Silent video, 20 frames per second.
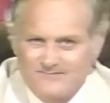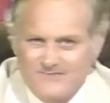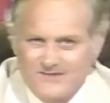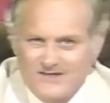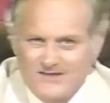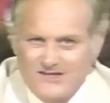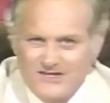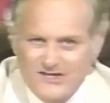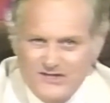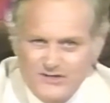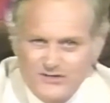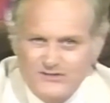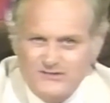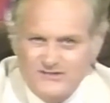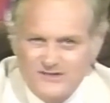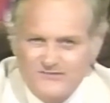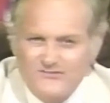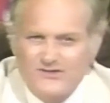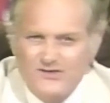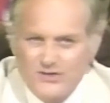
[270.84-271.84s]
The use
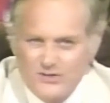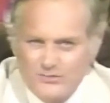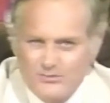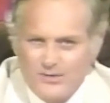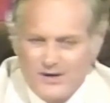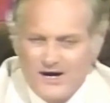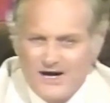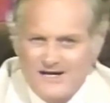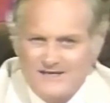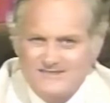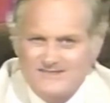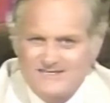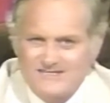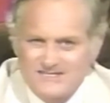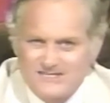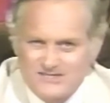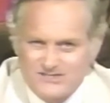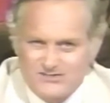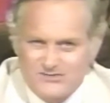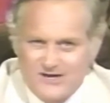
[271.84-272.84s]
of coupons is
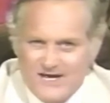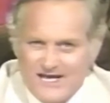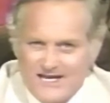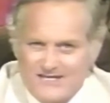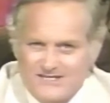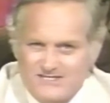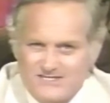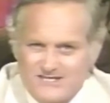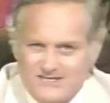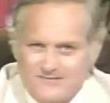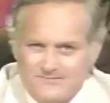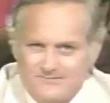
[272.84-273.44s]
a strategy.